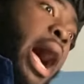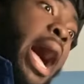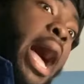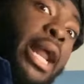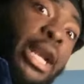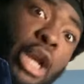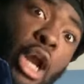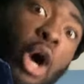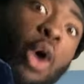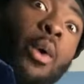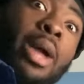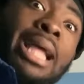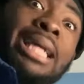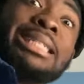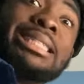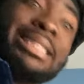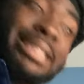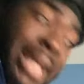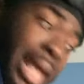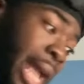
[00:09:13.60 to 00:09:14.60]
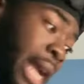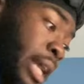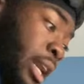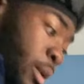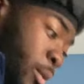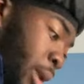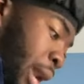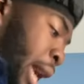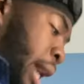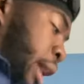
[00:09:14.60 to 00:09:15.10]
I know exactly
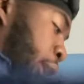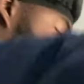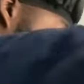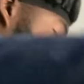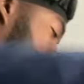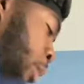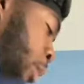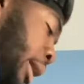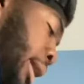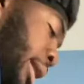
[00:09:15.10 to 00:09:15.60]
what I can do with